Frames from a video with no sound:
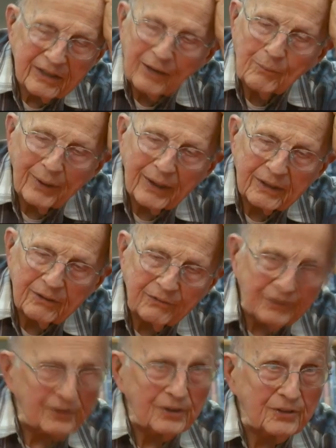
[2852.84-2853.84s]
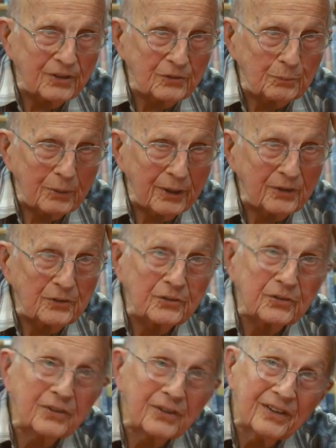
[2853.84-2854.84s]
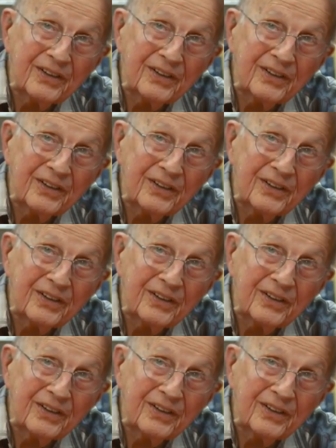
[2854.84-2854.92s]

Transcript: come back and visit this place.